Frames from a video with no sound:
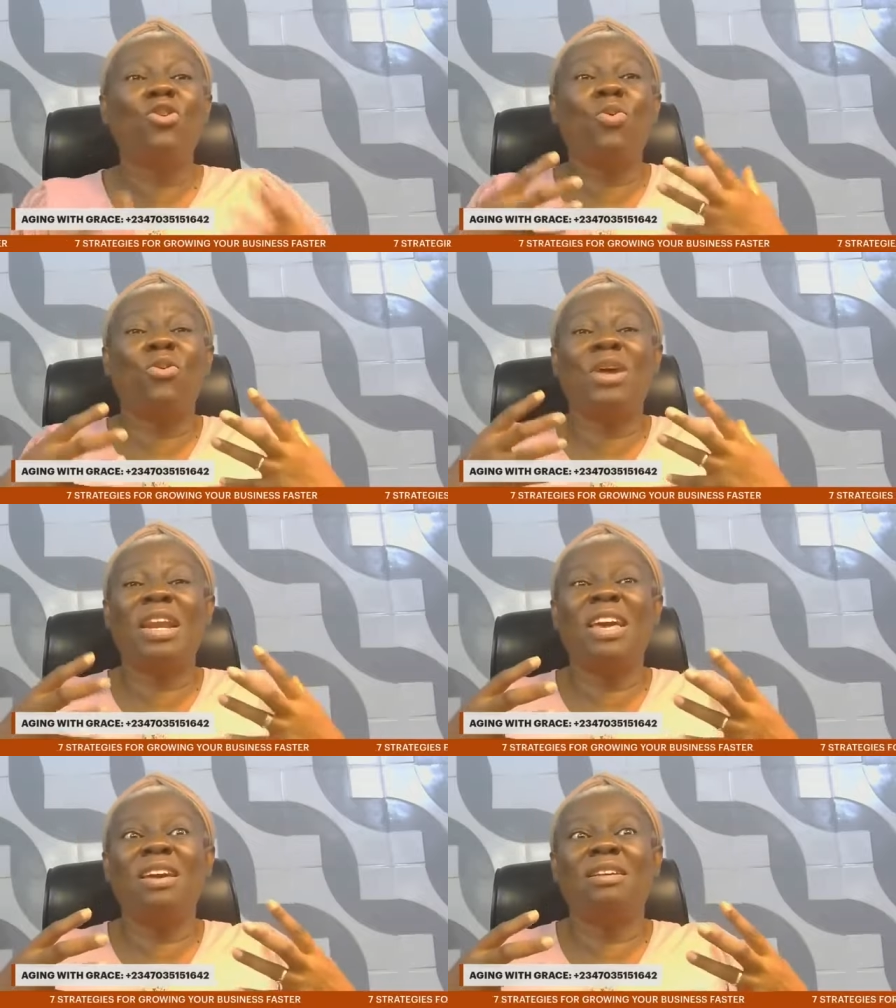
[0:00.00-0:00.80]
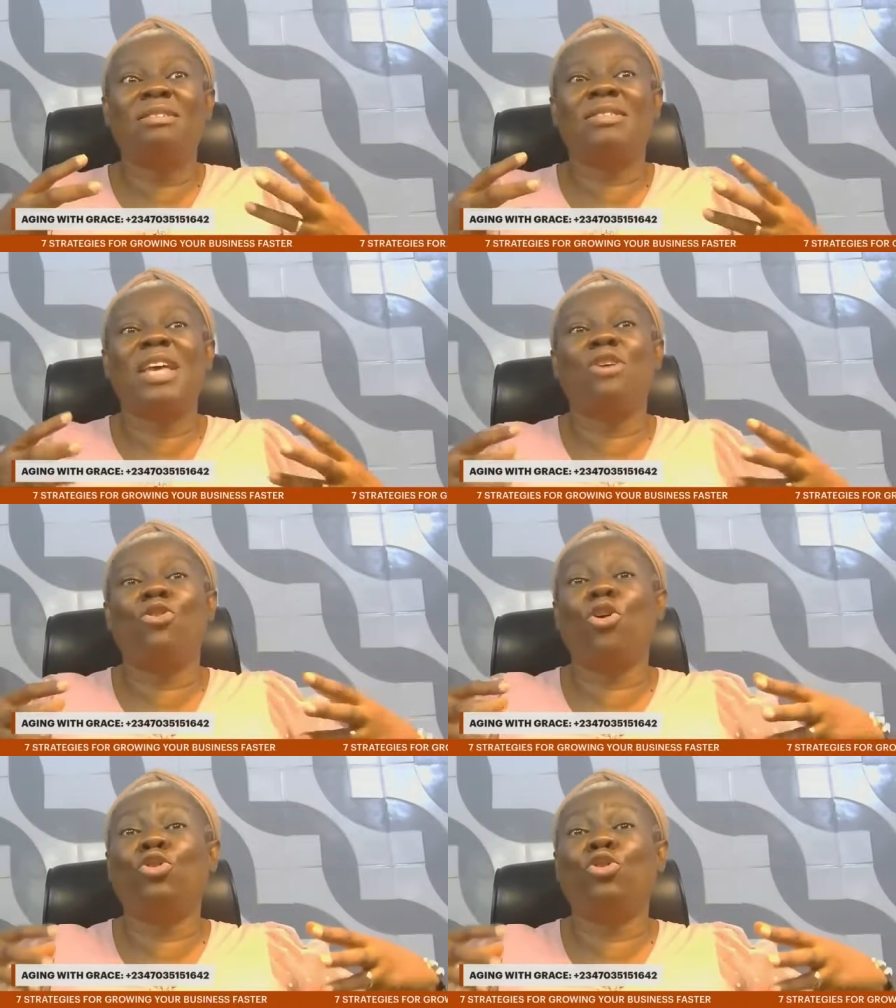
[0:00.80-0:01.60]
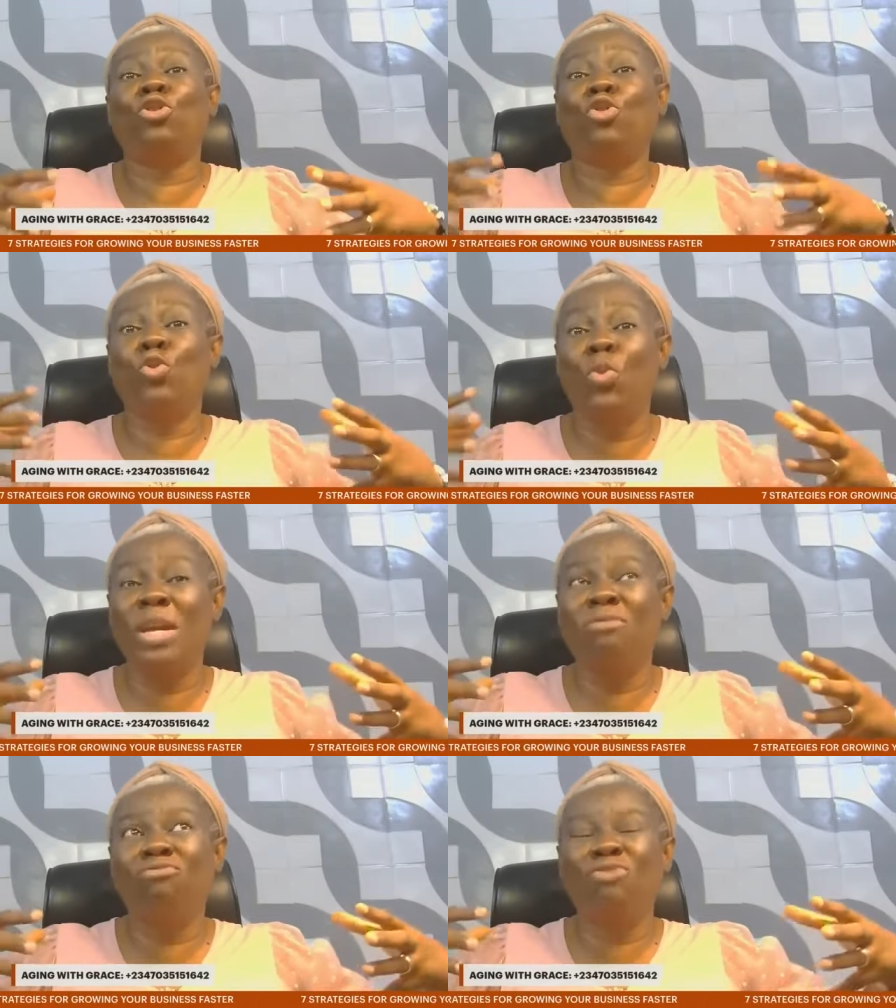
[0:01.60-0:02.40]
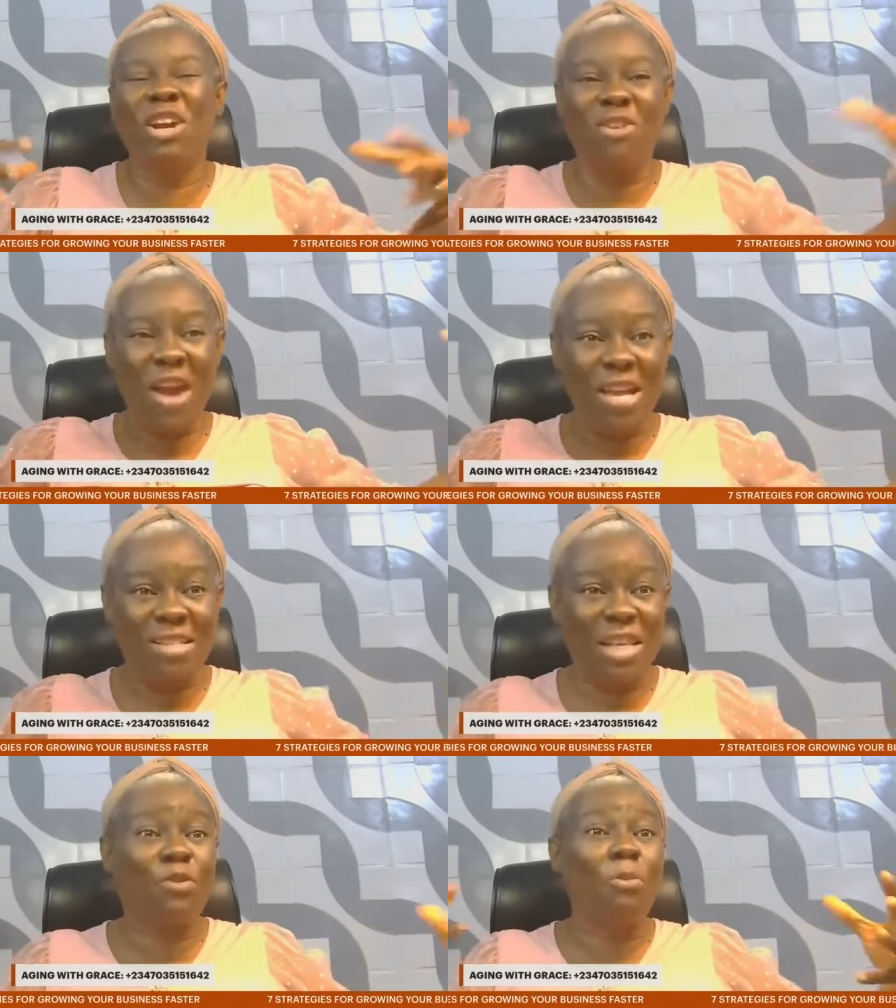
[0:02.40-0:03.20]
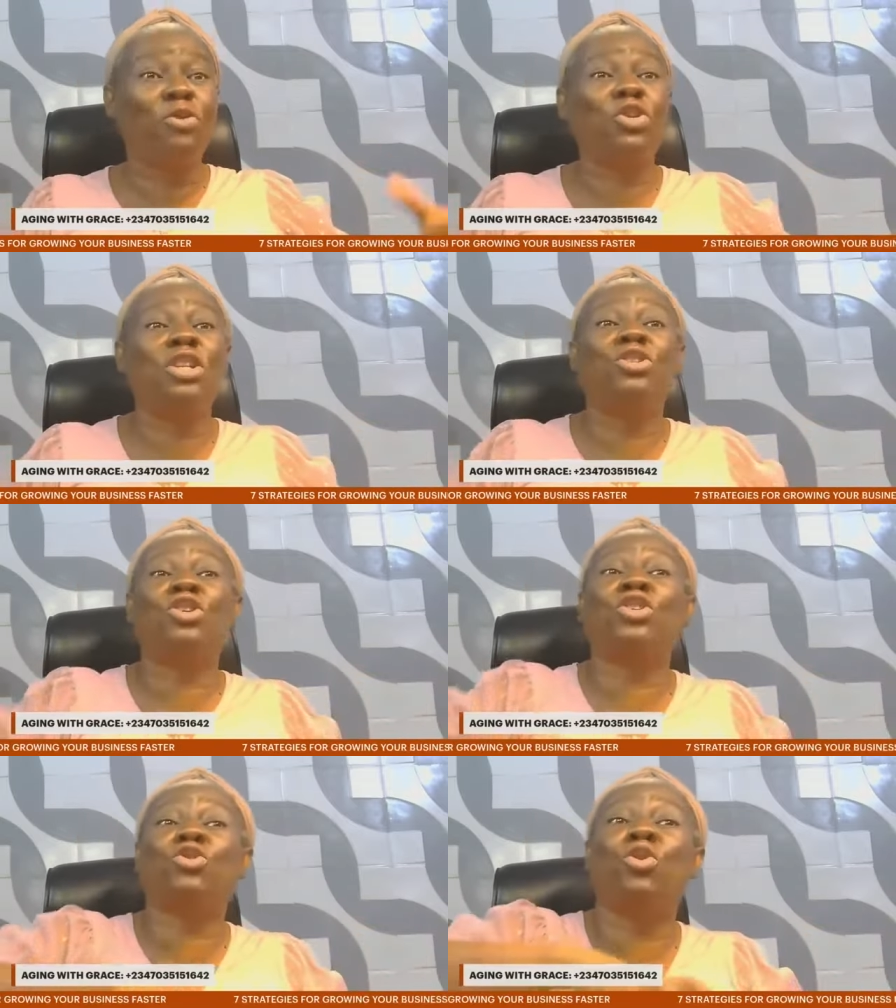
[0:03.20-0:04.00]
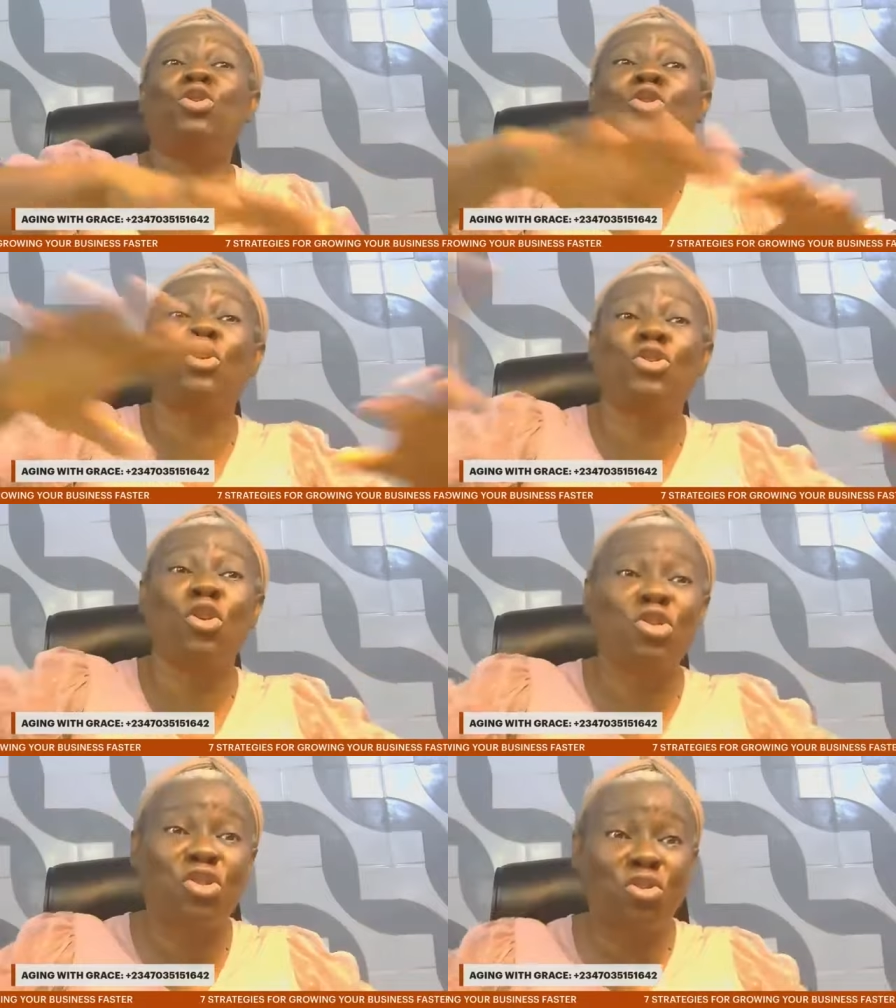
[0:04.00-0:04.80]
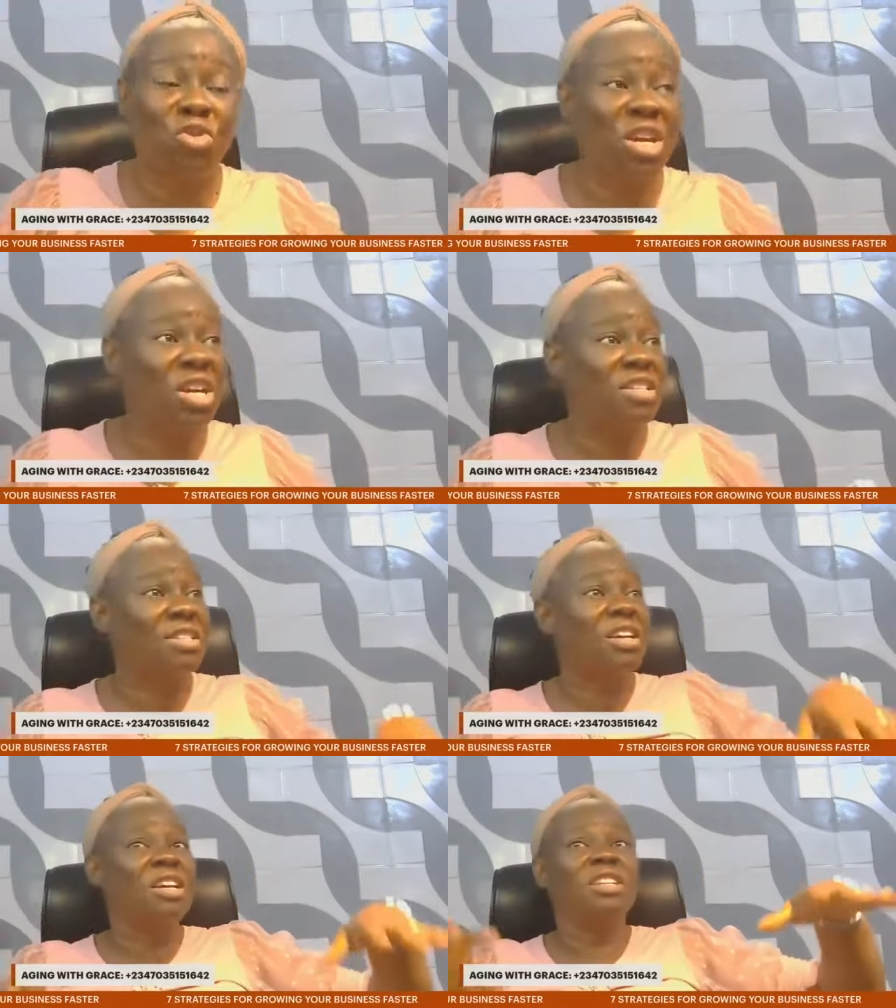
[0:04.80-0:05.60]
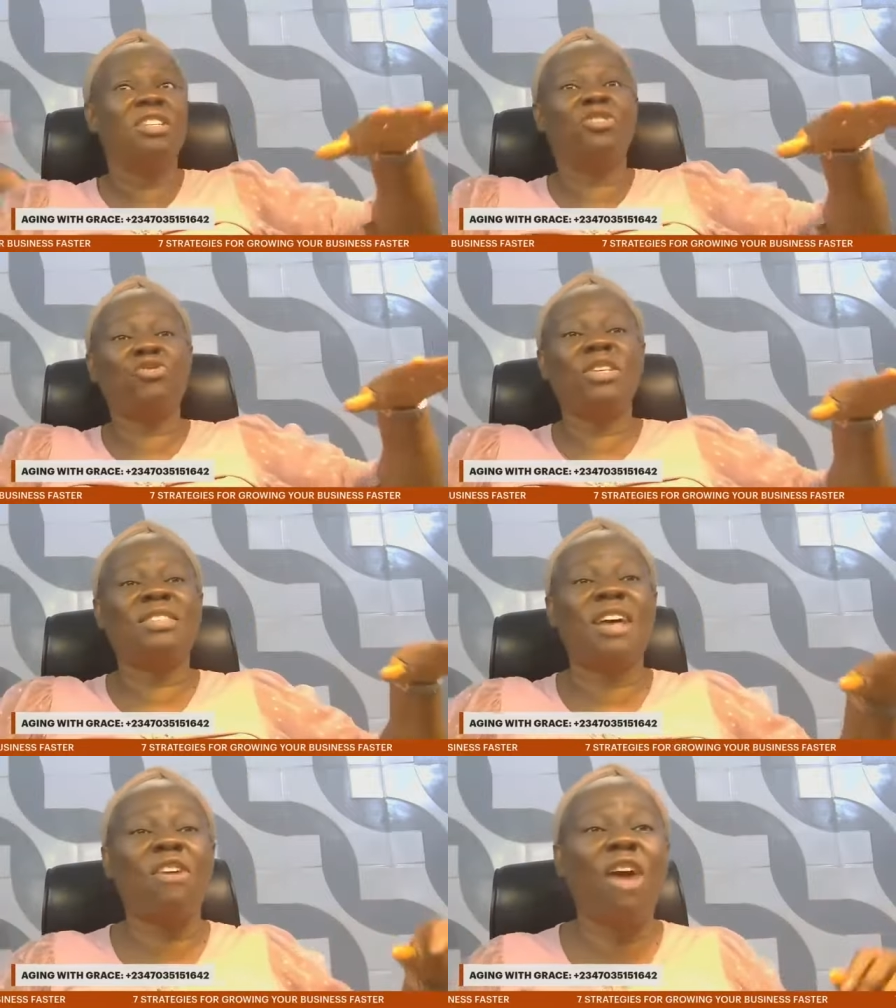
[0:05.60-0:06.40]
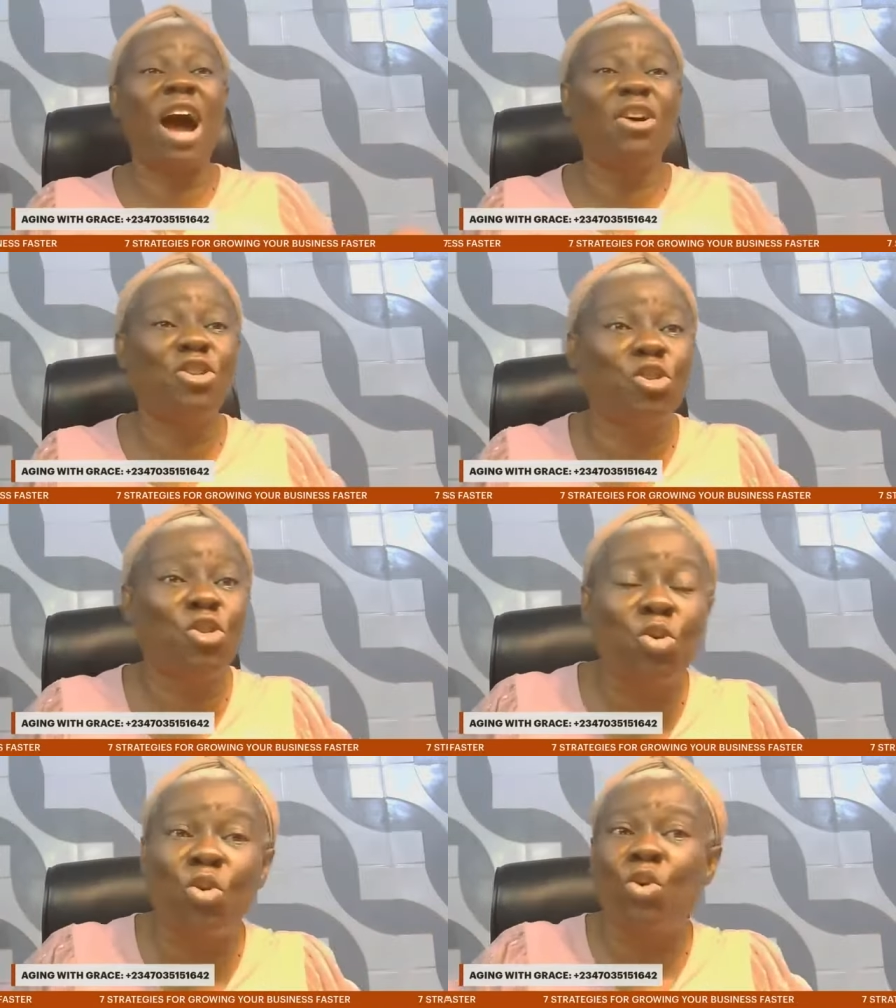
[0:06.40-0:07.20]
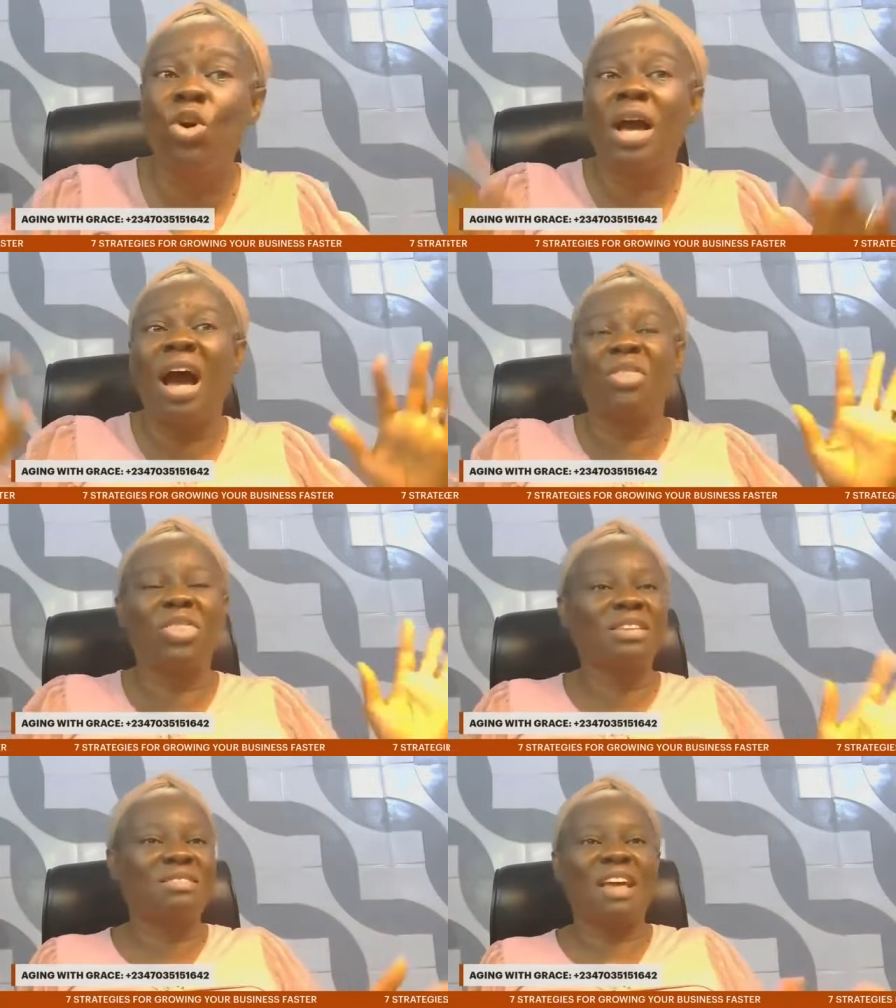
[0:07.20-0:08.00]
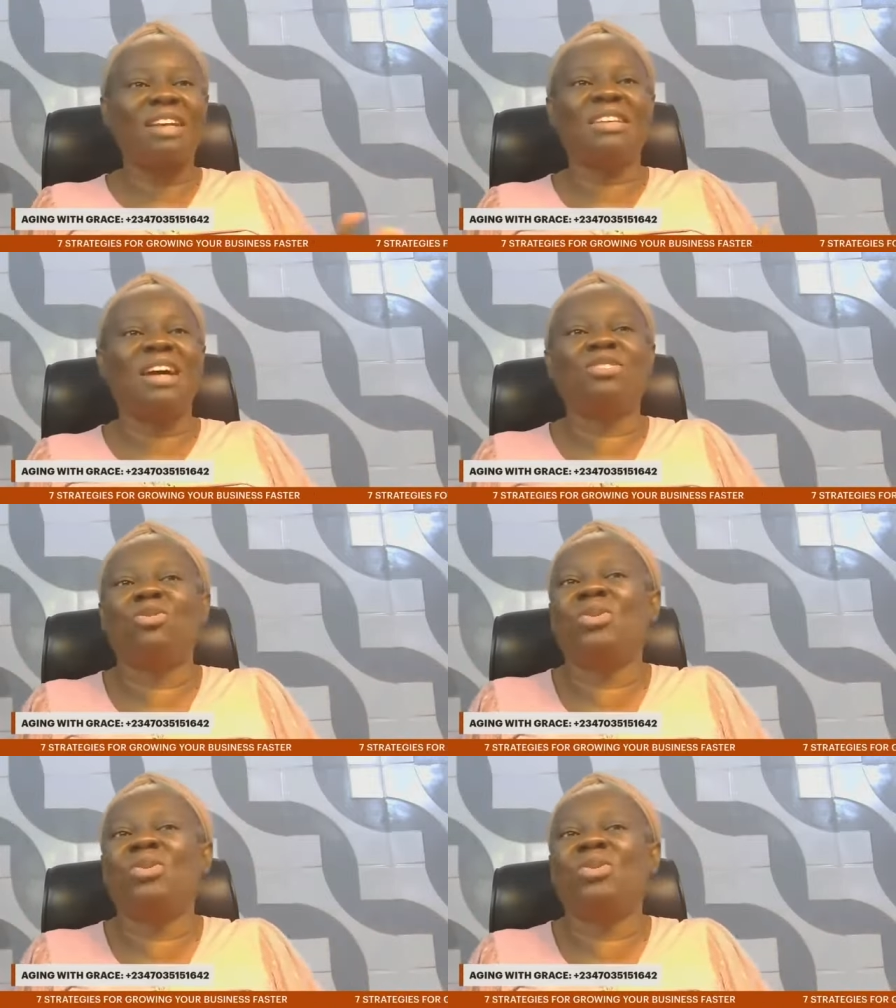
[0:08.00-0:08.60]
you won't really say you're doing great if your provision is just sold on your street, the streets around you, and things like that.